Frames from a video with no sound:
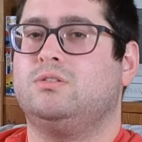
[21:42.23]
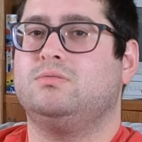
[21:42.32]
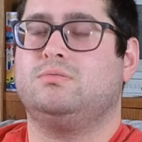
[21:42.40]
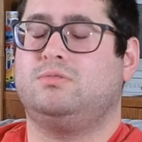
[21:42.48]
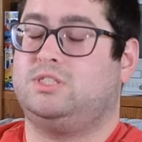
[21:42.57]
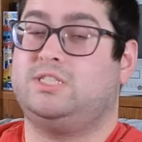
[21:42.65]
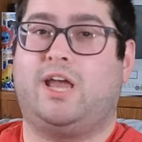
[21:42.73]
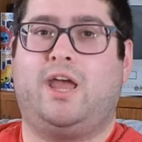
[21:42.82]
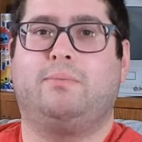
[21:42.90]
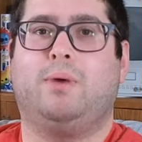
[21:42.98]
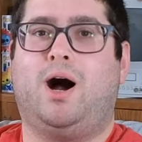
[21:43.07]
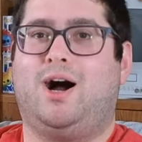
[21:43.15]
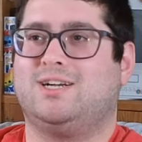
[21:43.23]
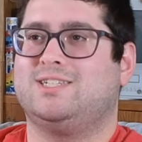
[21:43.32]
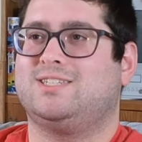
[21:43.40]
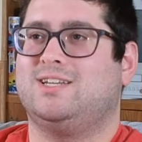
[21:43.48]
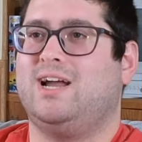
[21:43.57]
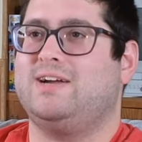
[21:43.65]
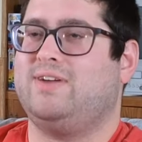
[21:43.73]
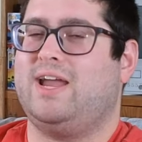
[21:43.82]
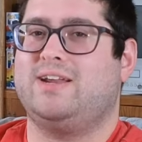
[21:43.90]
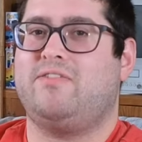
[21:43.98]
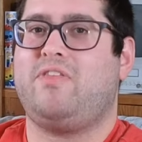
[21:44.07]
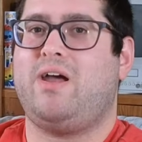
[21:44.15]
Same. Honestly, I've
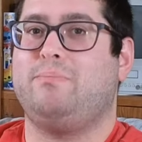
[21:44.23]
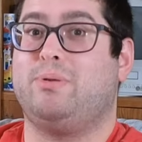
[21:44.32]
hated them,